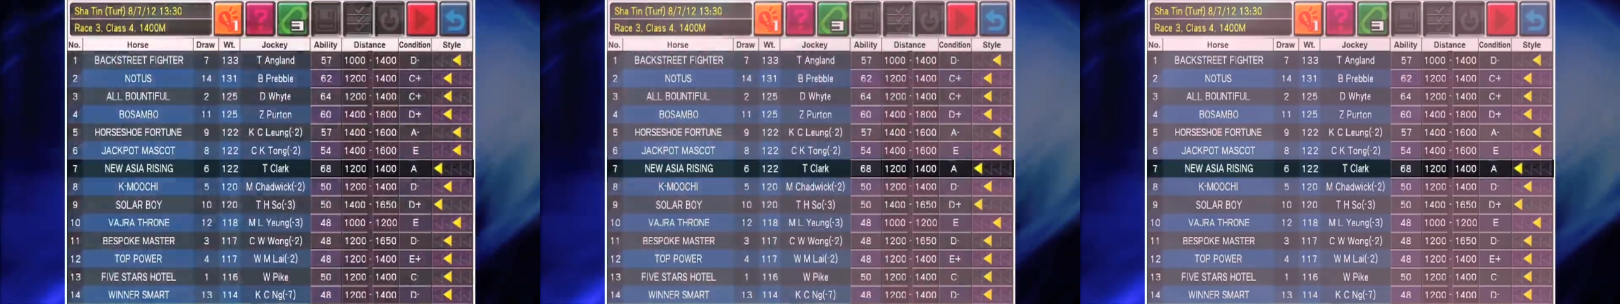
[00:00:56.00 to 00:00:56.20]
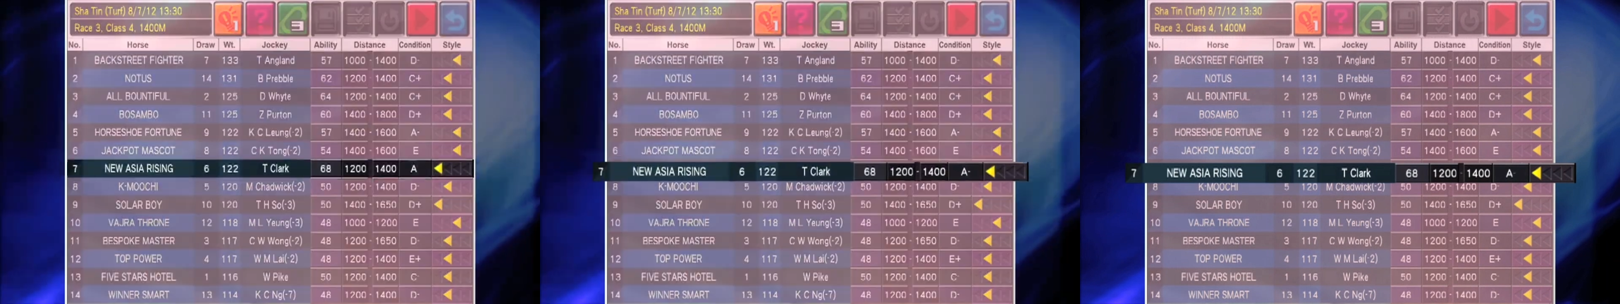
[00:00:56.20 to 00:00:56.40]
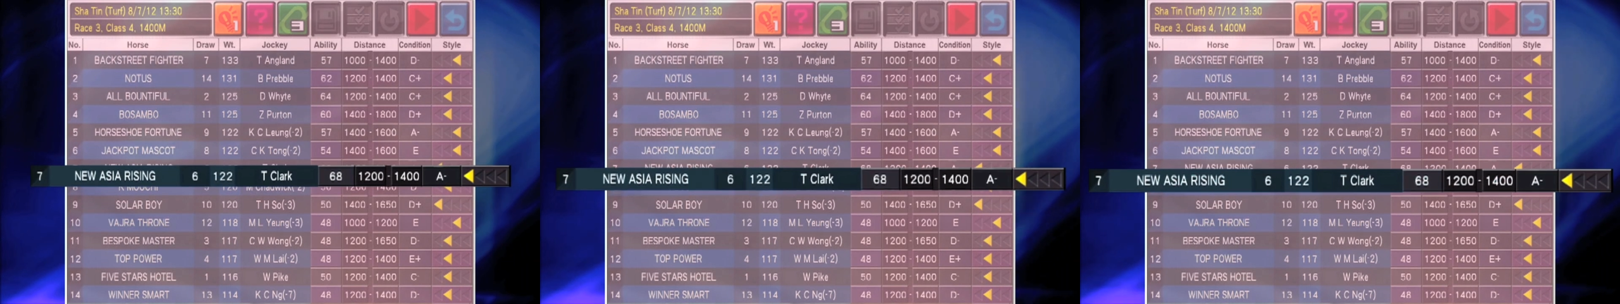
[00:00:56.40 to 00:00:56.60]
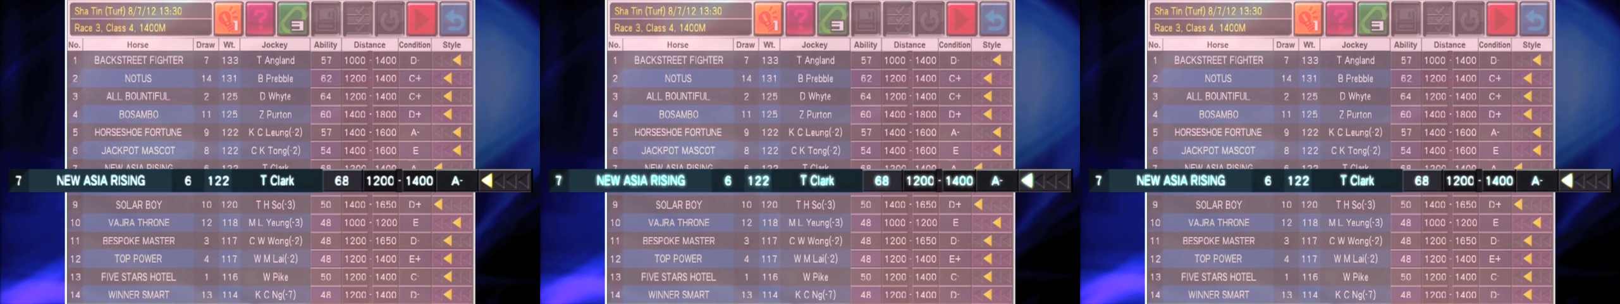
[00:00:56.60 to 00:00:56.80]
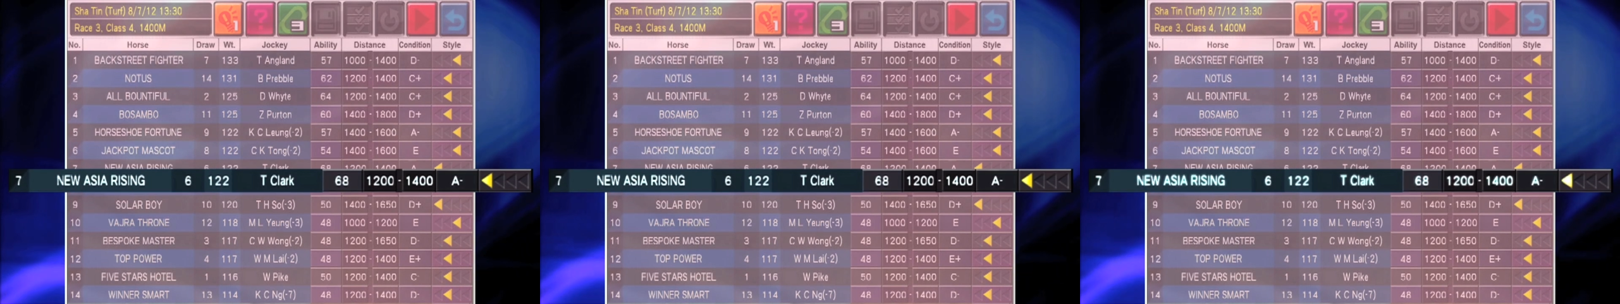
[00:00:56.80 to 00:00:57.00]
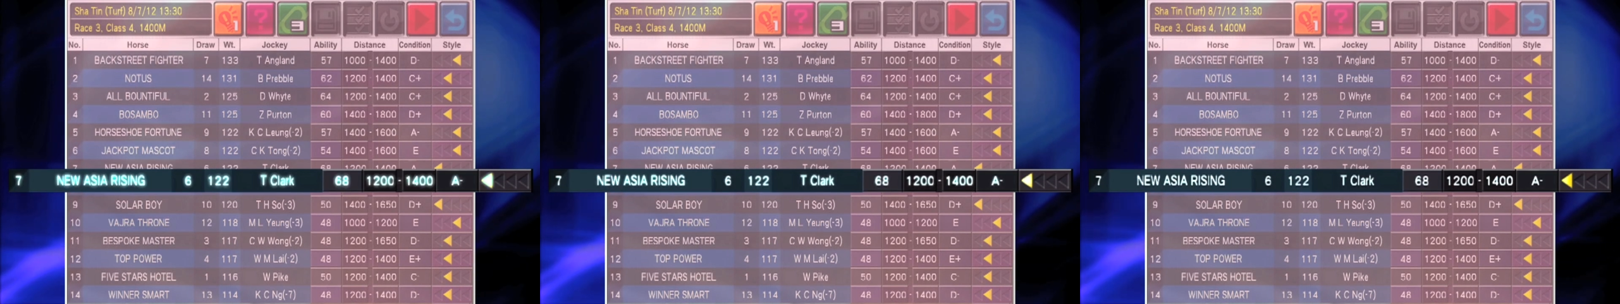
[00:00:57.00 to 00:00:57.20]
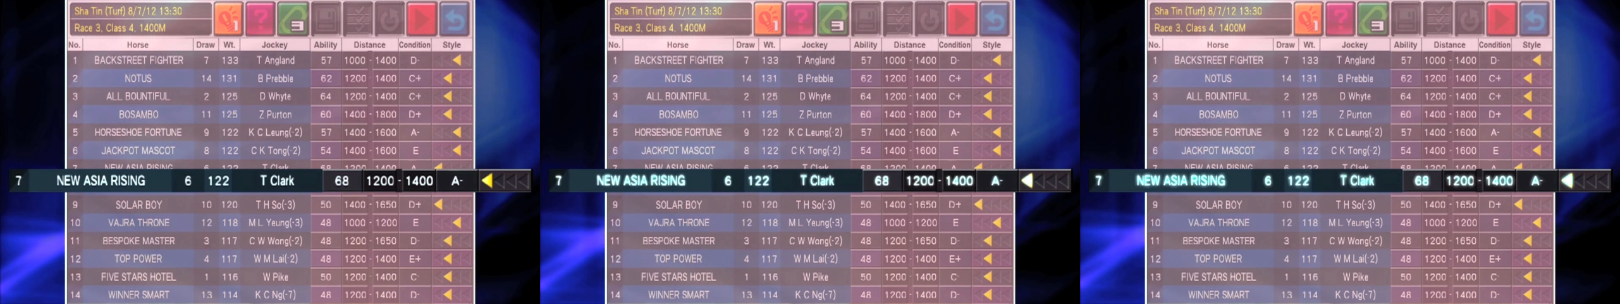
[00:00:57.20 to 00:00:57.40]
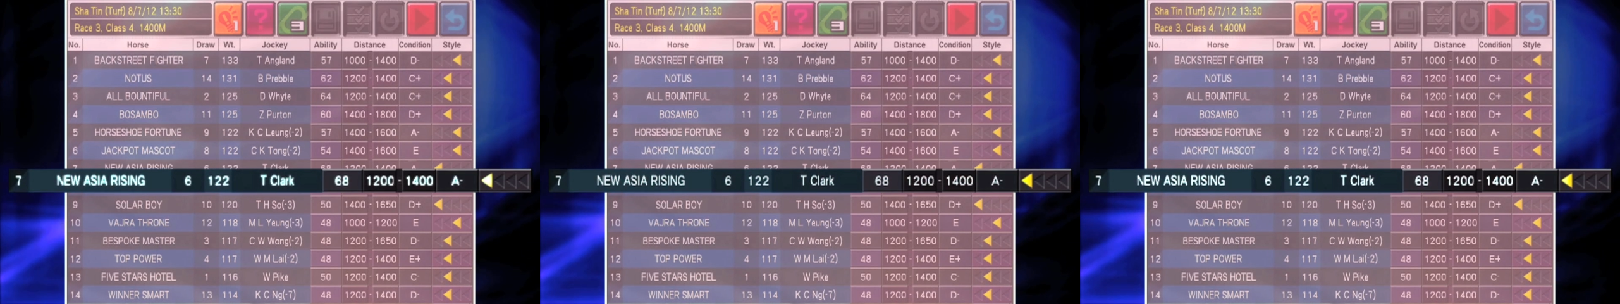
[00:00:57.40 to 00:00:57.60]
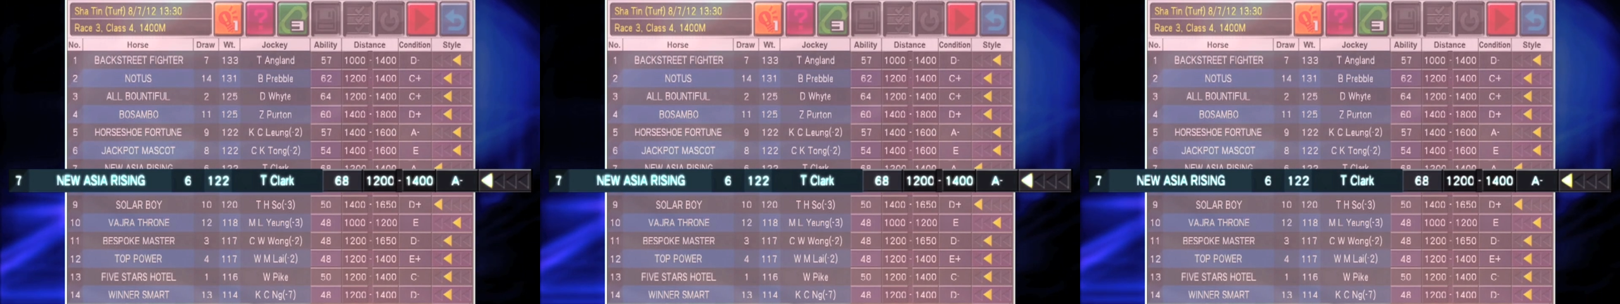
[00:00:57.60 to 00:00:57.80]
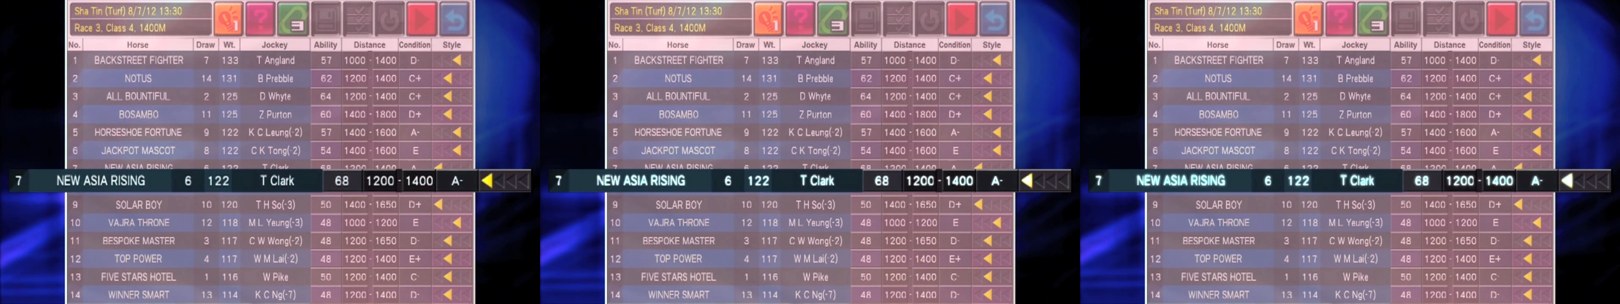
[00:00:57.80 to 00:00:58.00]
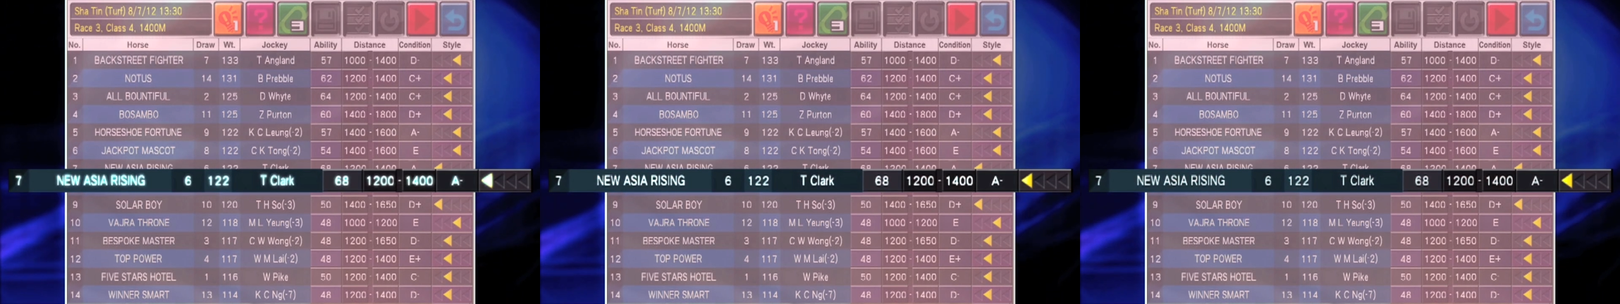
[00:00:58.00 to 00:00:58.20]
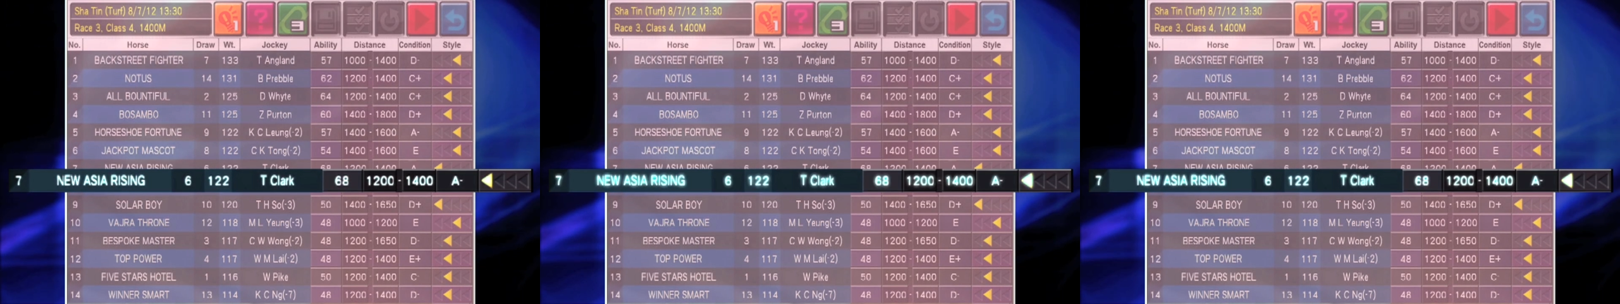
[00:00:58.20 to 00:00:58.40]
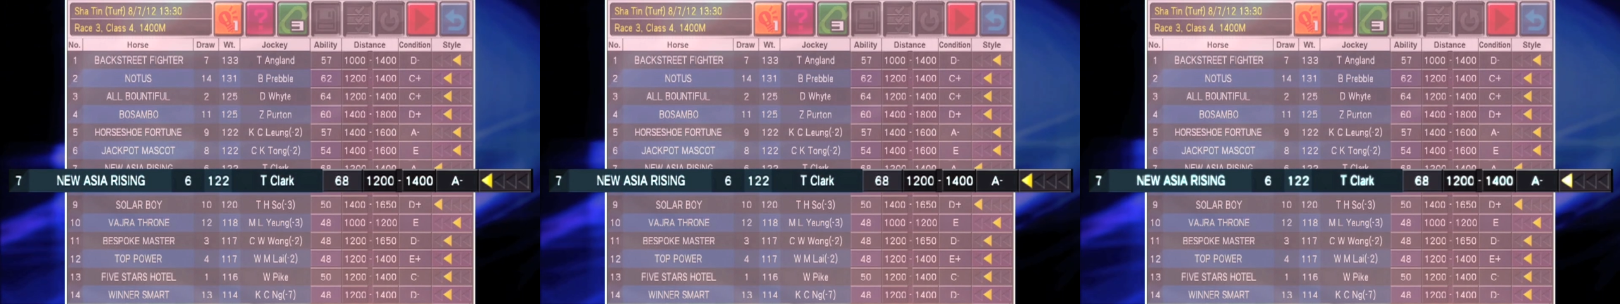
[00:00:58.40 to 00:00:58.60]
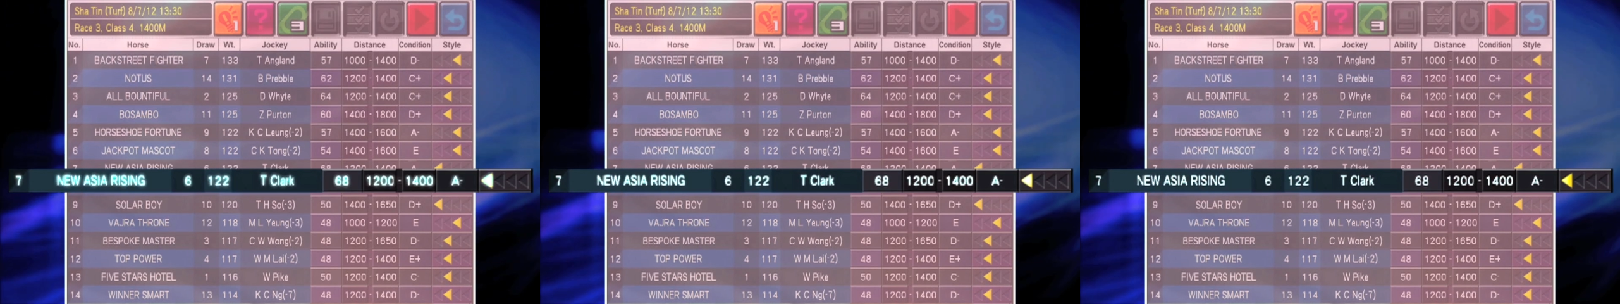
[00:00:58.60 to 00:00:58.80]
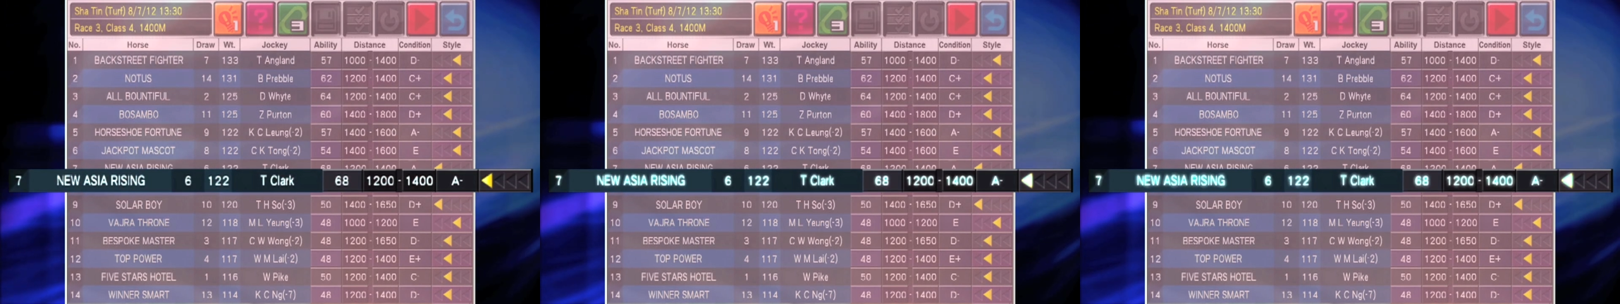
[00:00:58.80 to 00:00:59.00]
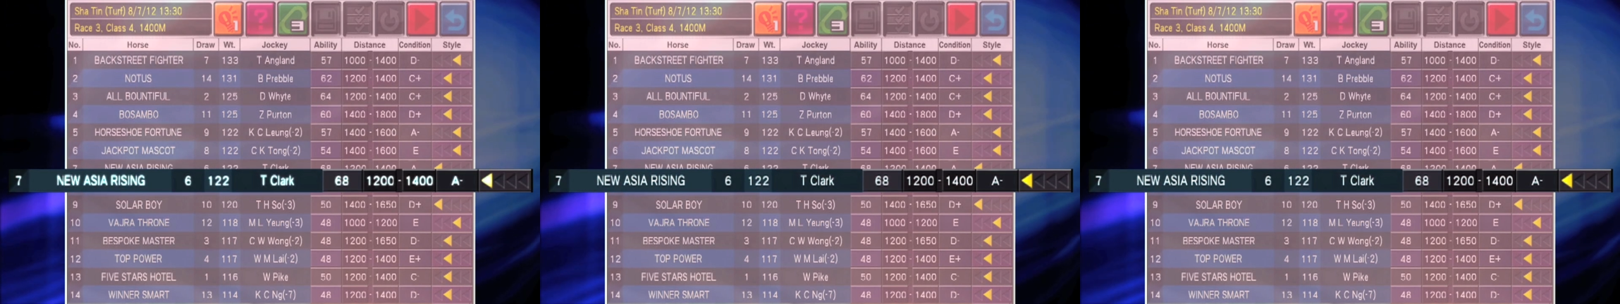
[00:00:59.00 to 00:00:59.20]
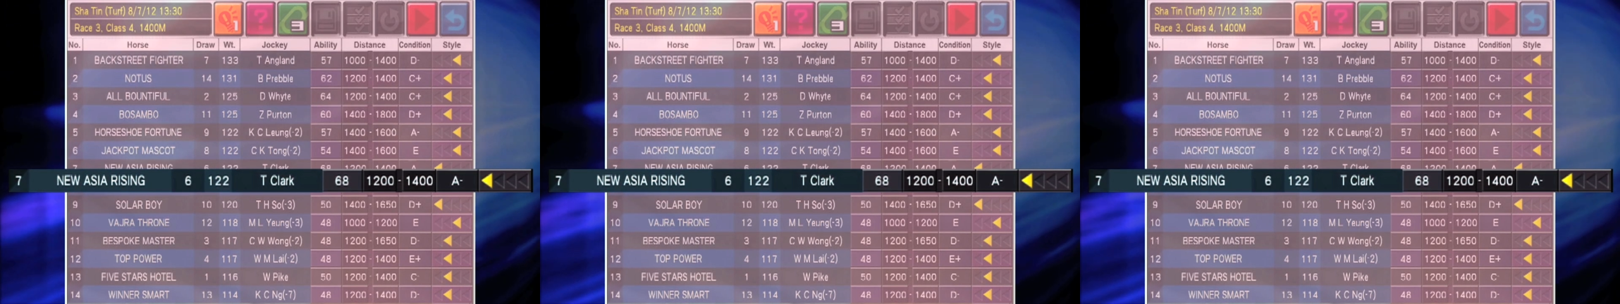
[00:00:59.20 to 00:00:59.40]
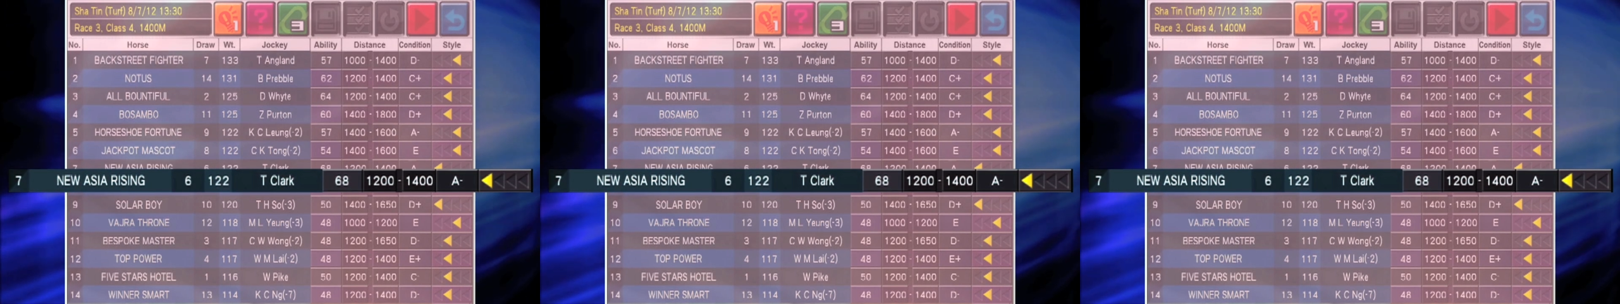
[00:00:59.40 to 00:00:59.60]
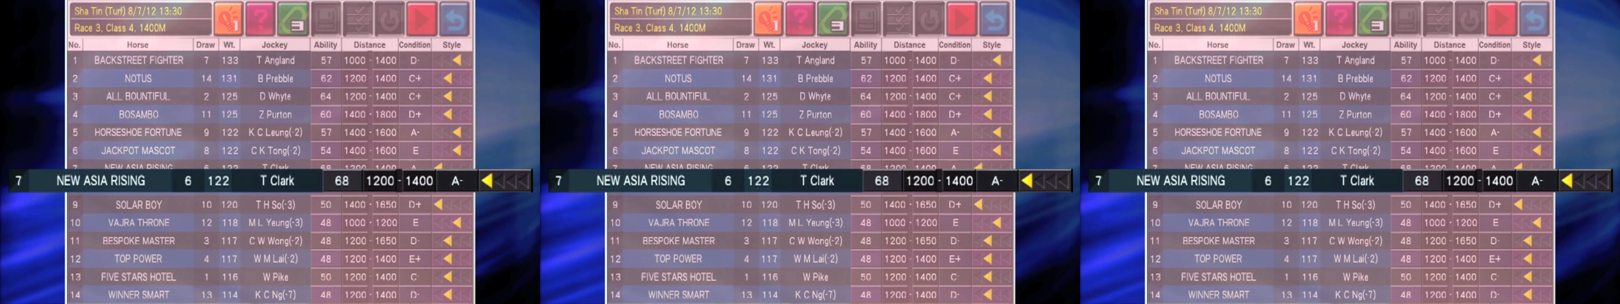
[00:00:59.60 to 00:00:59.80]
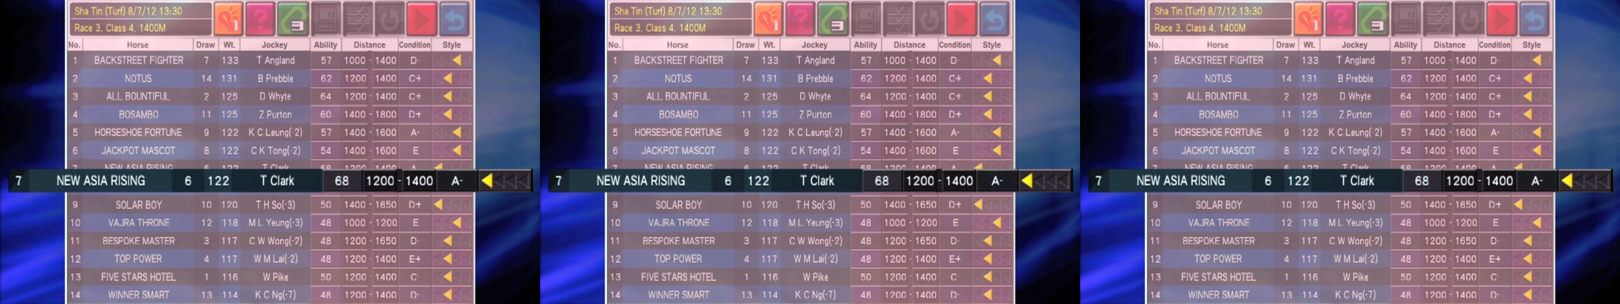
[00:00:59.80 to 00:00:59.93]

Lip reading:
Nobody's mouth can be seen.